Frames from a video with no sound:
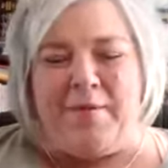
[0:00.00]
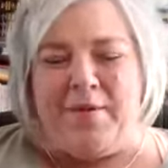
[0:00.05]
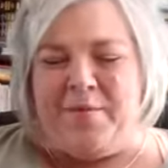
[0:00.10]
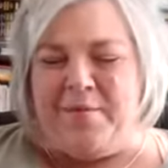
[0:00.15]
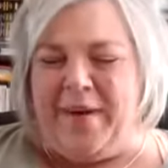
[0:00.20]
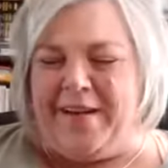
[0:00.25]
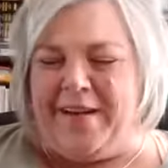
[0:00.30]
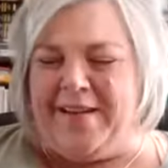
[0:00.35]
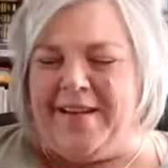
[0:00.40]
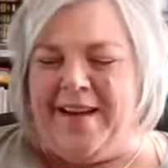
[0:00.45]
to
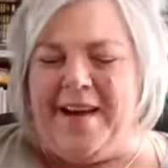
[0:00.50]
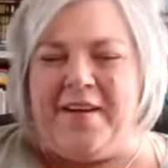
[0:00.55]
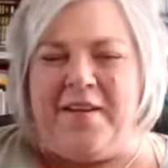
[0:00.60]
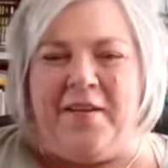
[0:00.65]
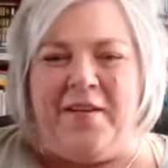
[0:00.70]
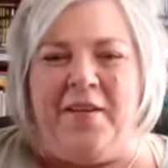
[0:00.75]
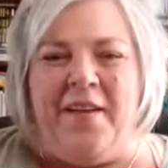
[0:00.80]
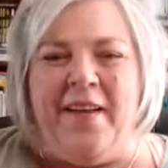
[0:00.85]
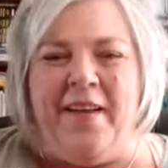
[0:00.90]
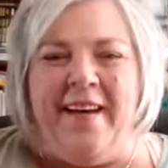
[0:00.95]
my
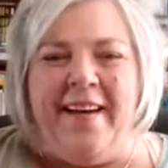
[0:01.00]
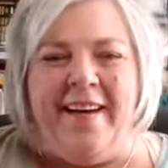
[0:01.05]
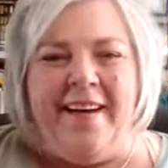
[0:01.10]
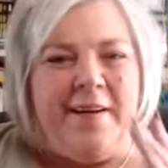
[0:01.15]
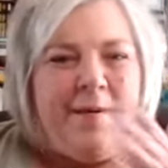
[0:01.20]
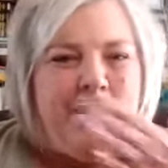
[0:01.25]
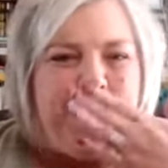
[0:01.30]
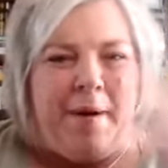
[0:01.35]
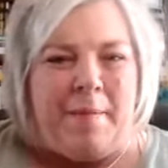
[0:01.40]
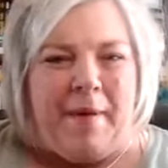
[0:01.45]
channel.
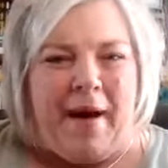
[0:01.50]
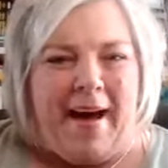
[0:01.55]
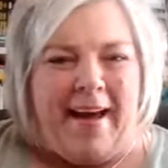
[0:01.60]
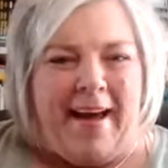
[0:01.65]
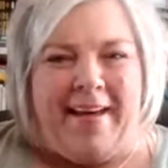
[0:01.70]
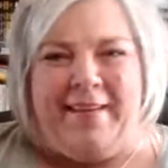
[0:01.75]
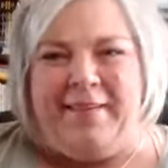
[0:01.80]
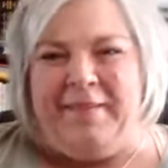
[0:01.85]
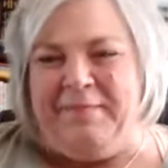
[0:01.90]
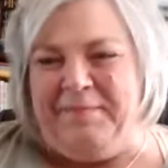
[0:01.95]
Bye-bye.